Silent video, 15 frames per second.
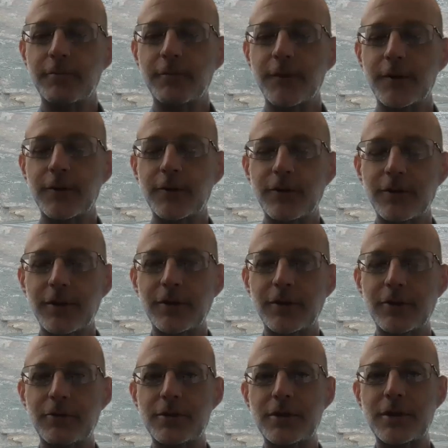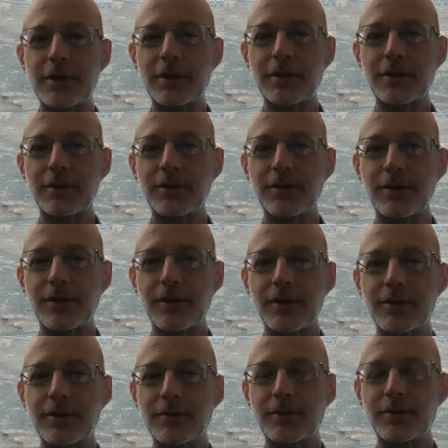it's interesting
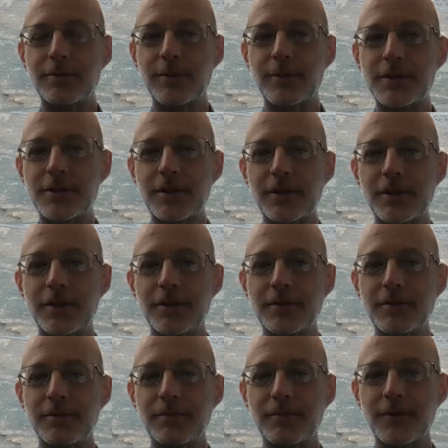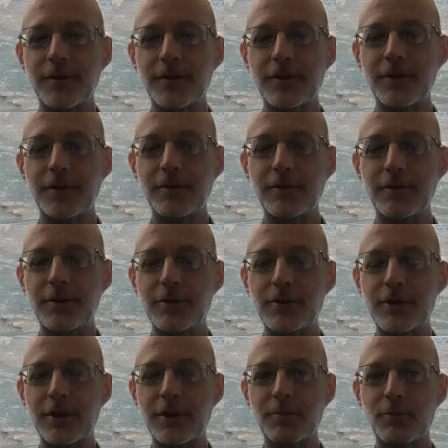that basically you're
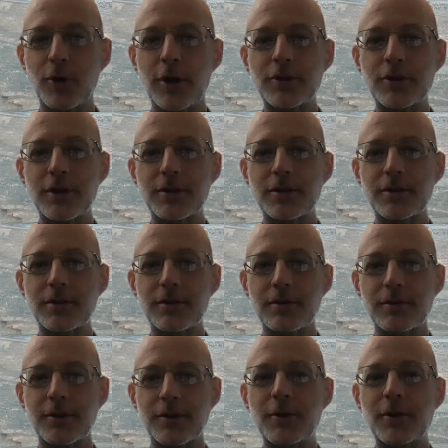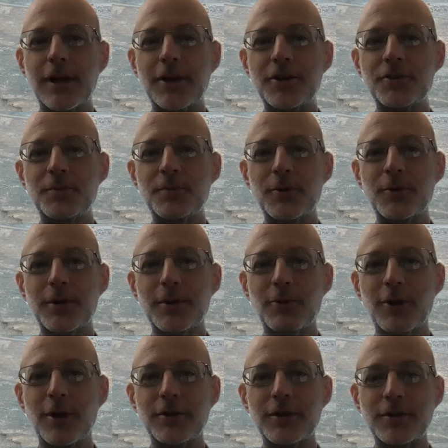using the projects or communication between the
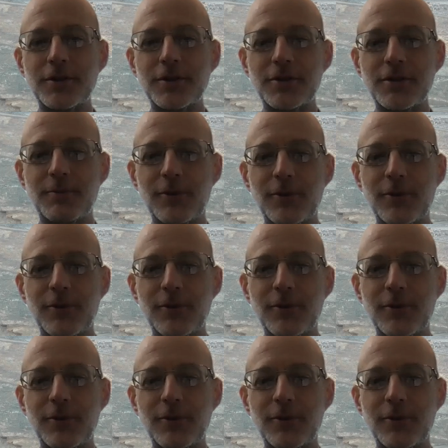projects in some